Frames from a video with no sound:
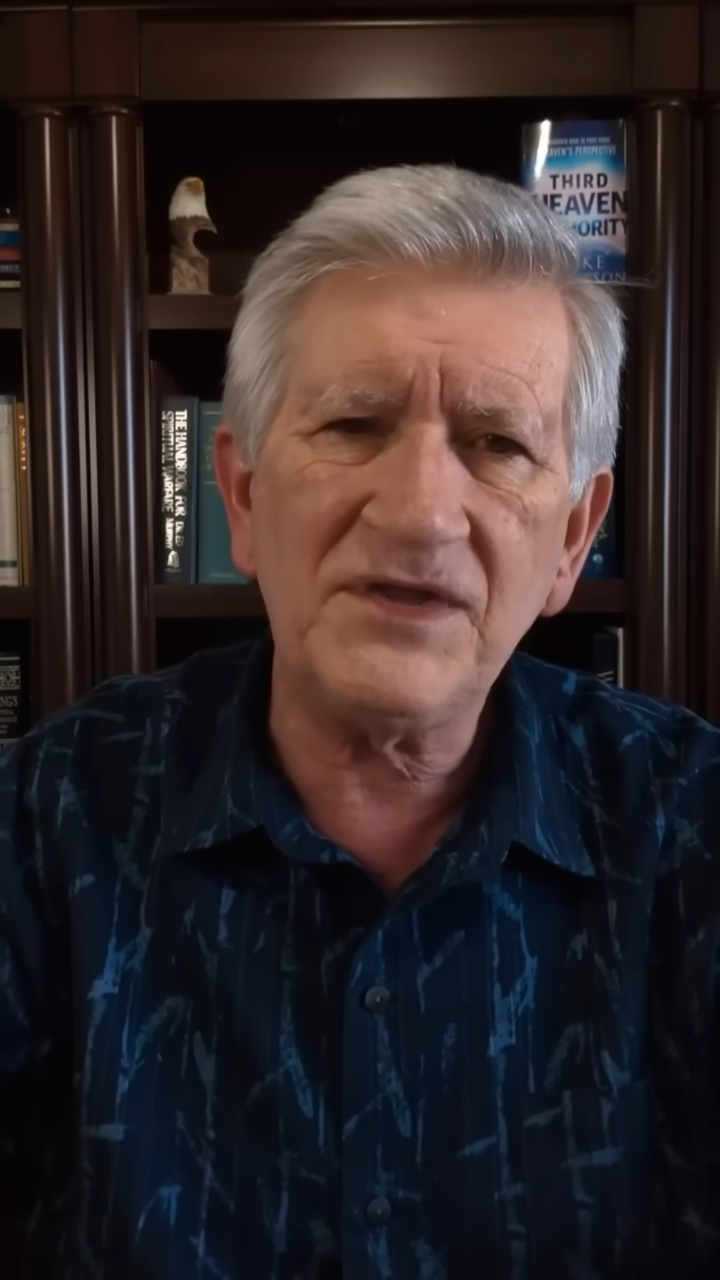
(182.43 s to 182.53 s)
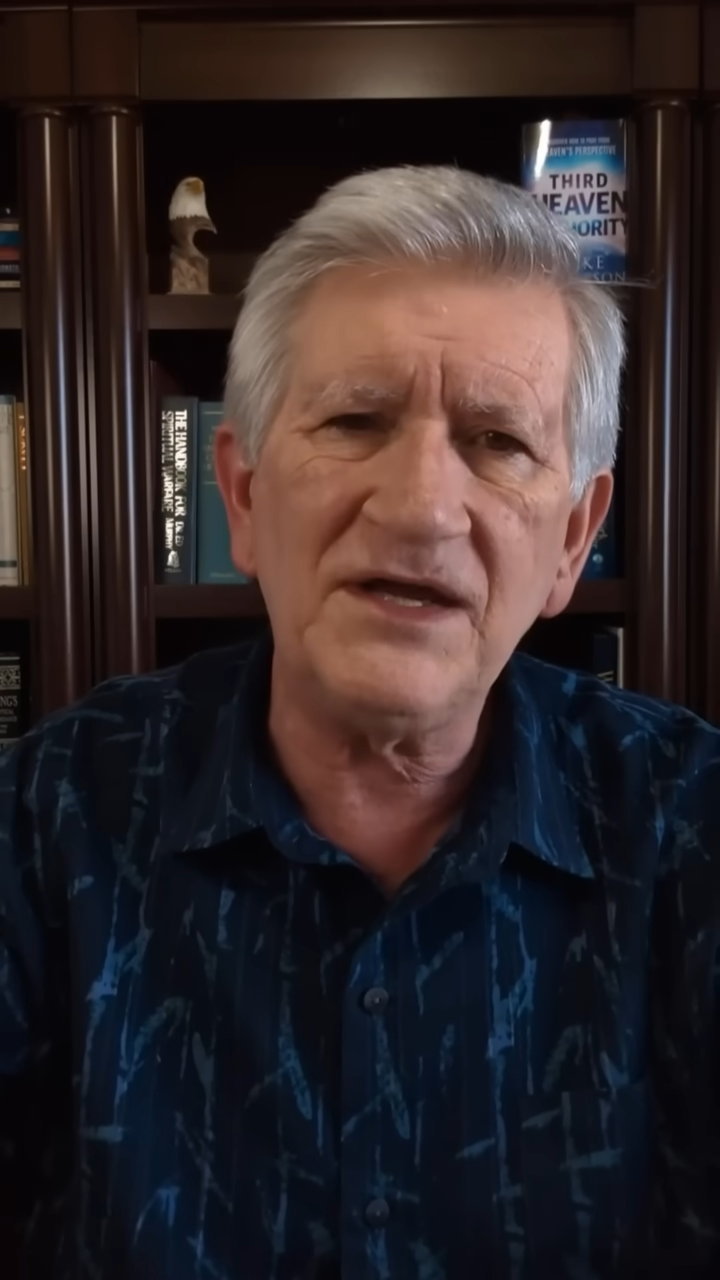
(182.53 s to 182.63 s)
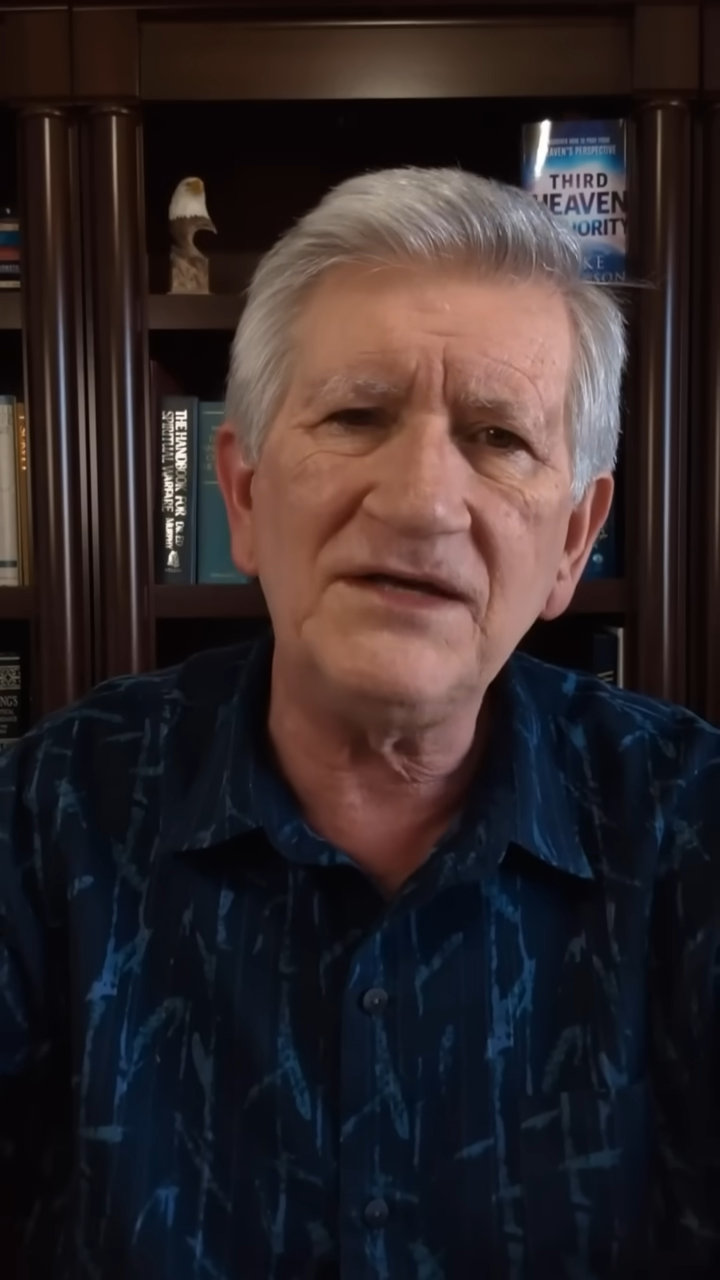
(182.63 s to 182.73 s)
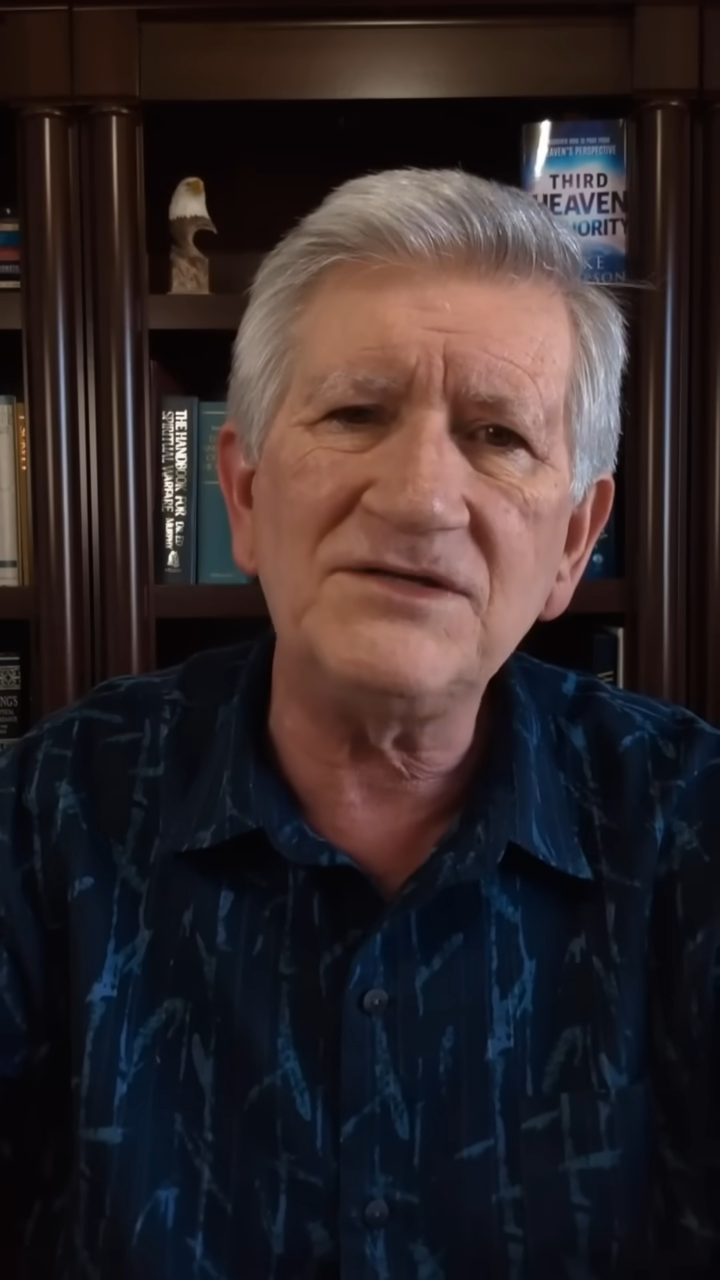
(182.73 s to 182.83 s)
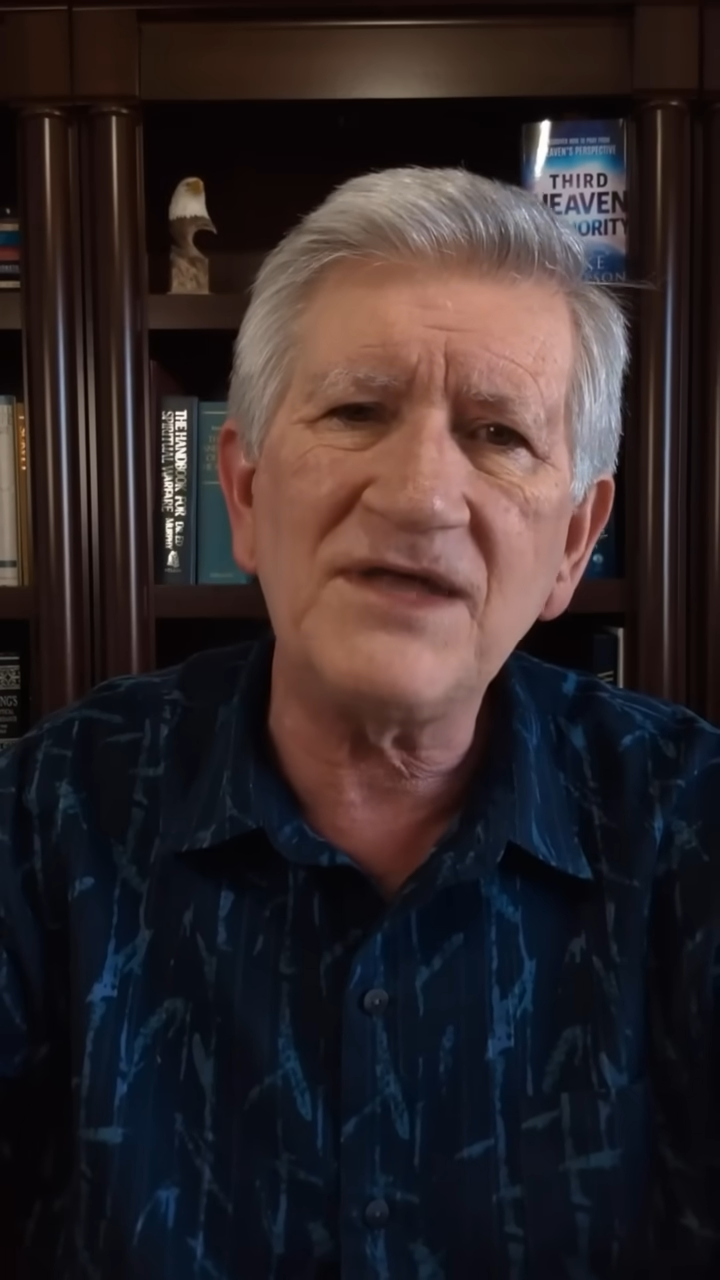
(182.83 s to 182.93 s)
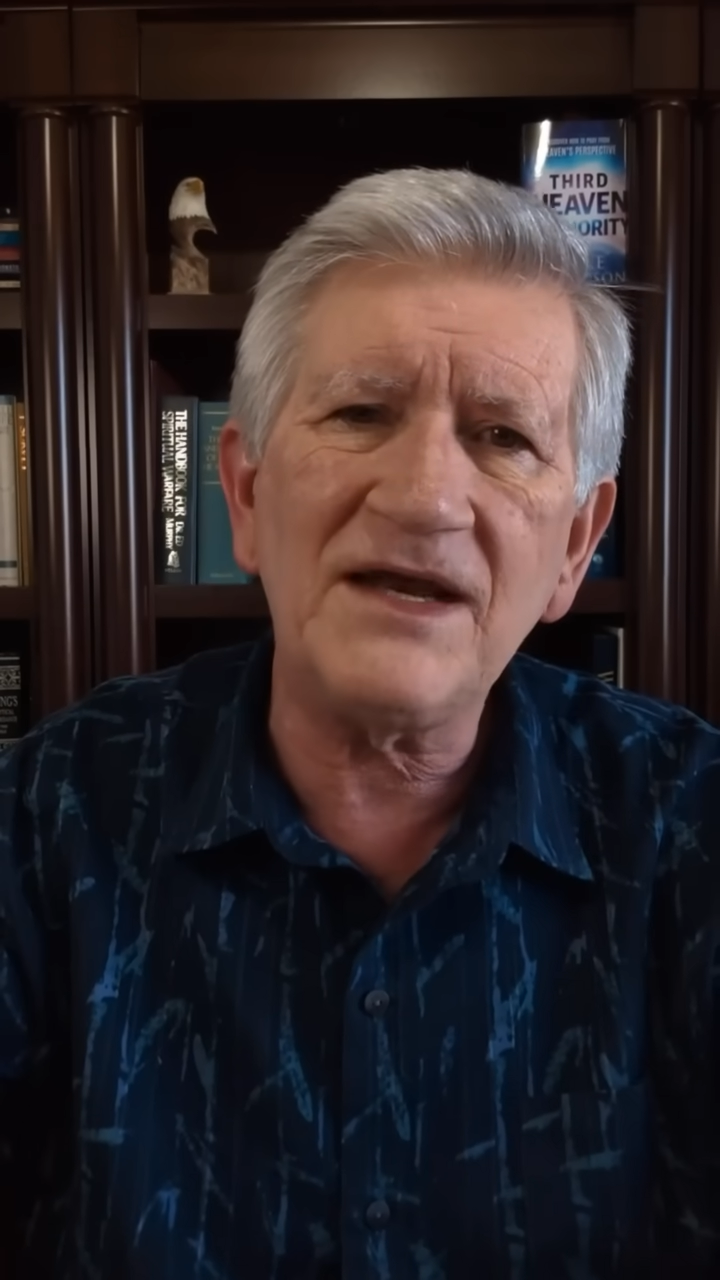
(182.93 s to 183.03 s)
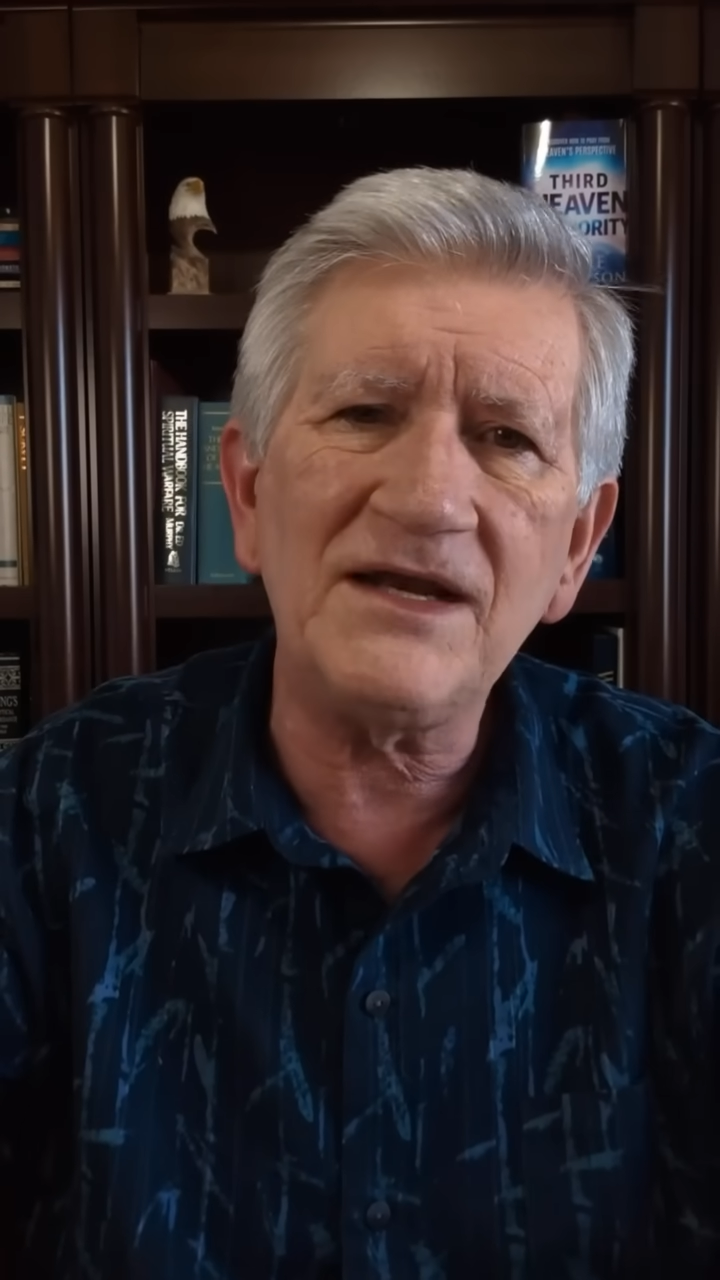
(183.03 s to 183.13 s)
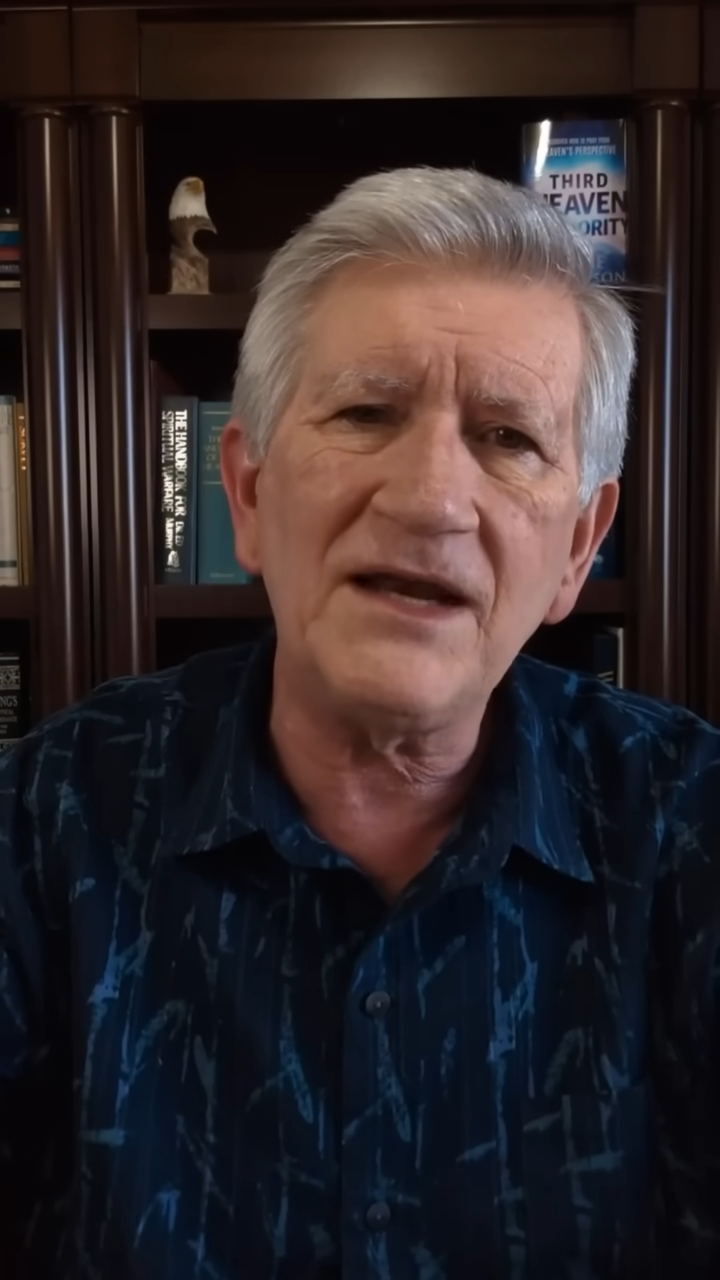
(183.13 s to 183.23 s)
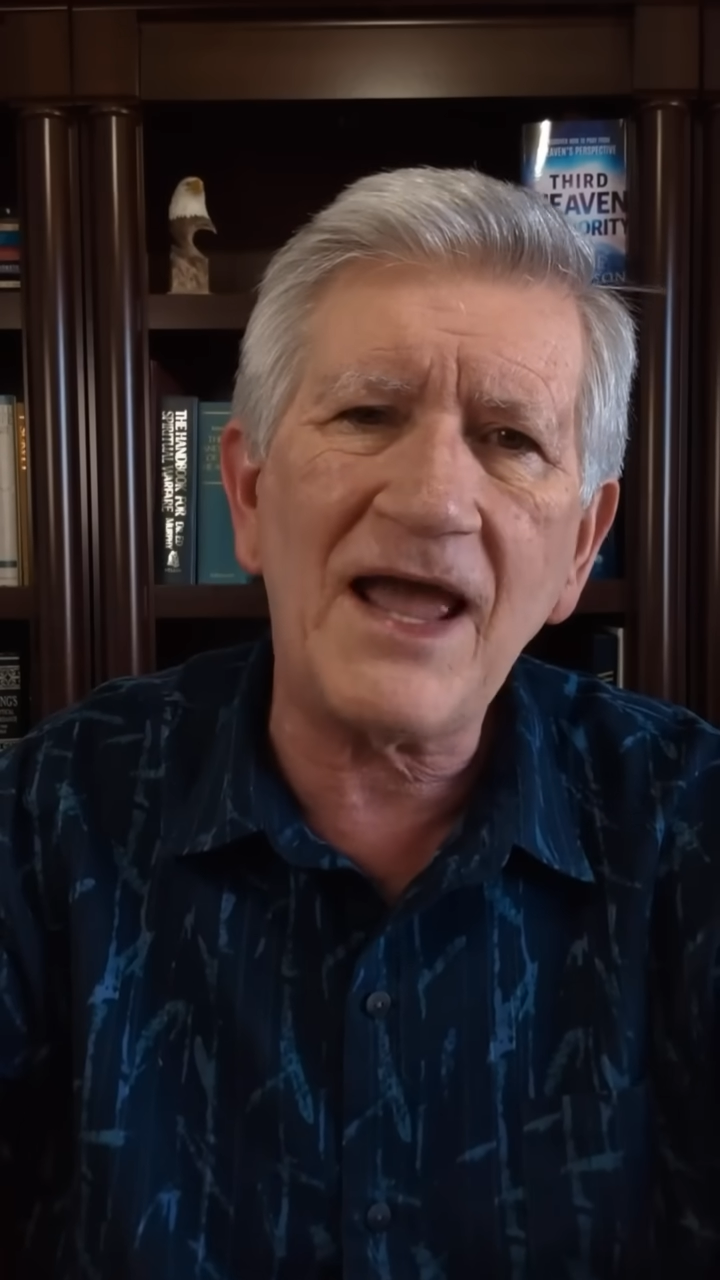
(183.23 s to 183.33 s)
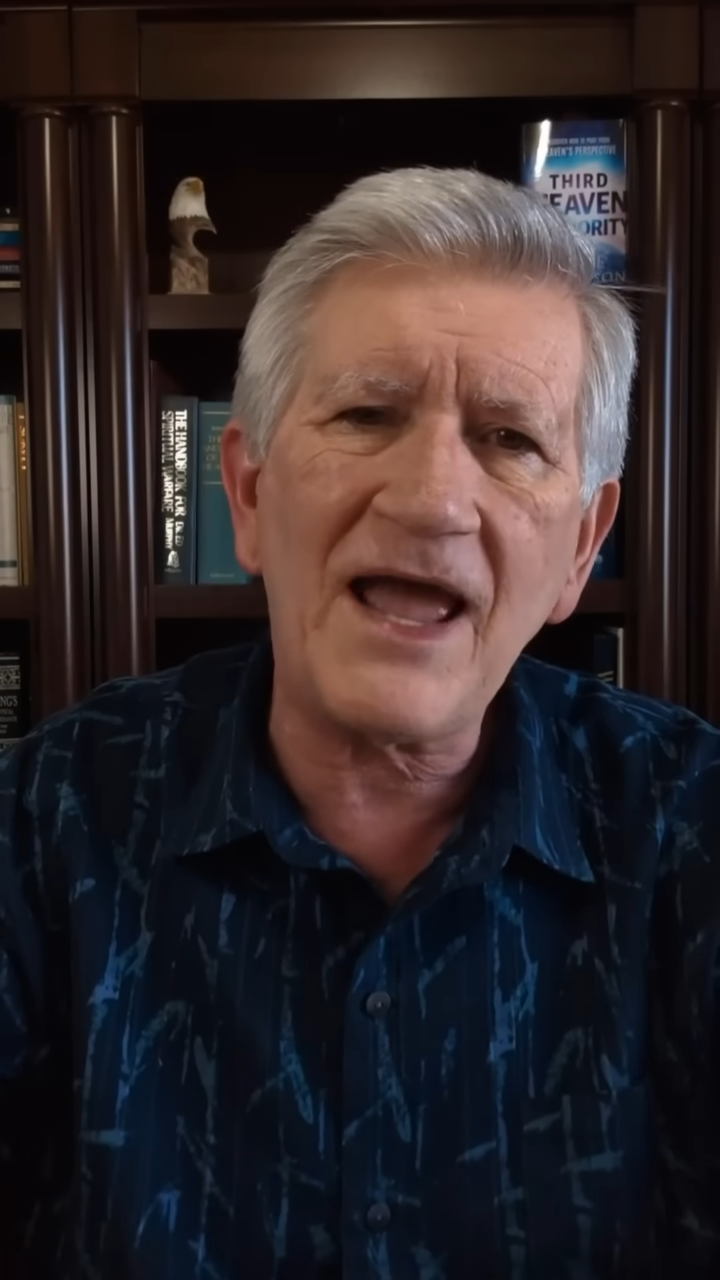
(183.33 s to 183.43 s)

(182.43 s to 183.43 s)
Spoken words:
thing is that in